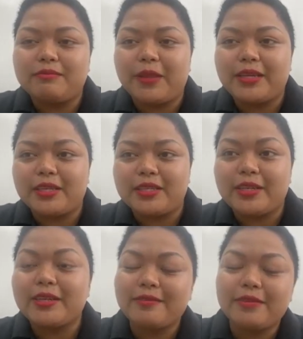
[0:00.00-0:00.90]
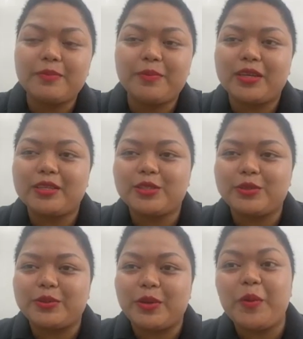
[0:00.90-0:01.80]
places here in the Philippines,
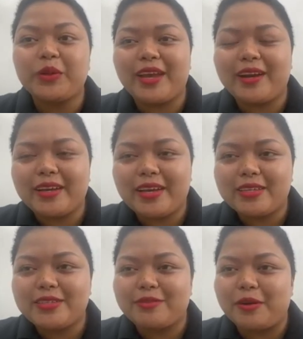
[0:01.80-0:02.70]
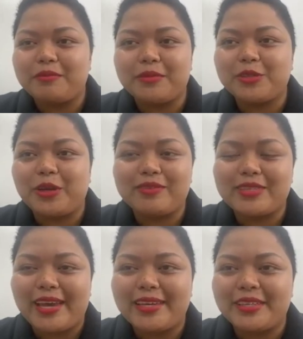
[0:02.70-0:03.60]
to remote areas from Luzon,
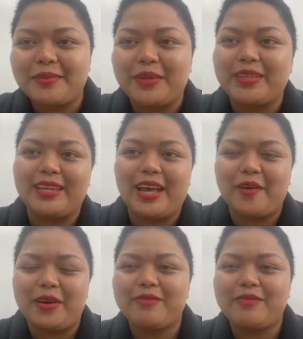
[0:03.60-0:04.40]
Visayas, and Mindanao.